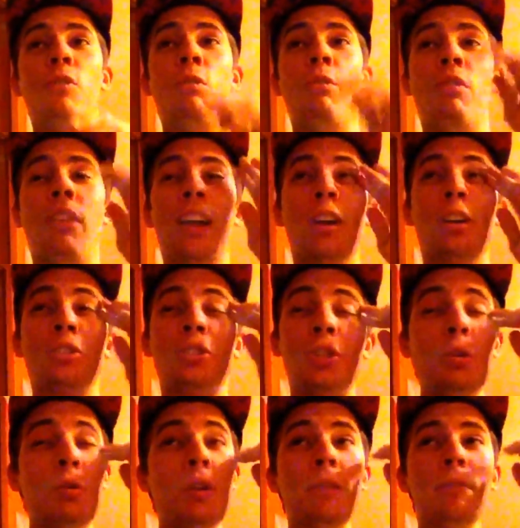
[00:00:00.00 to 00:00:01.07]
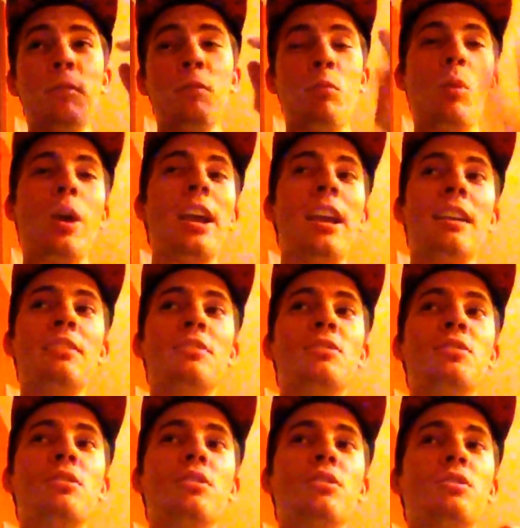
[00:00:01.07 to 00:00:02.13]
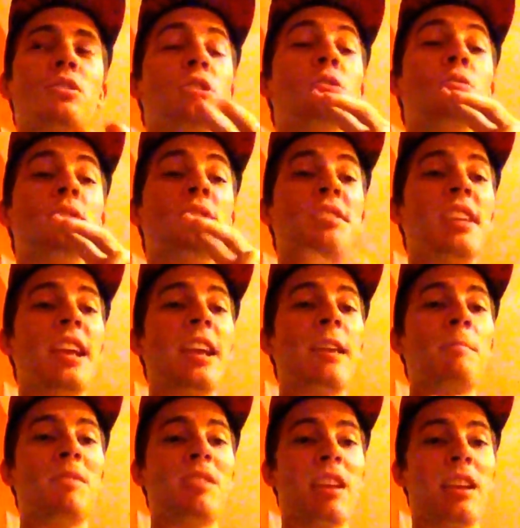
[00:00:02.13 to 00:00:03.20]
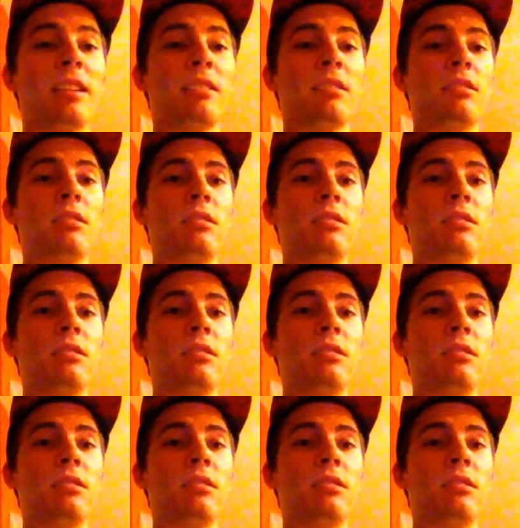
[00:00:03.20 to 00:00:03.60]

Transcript: There are two different ways to do the same thing.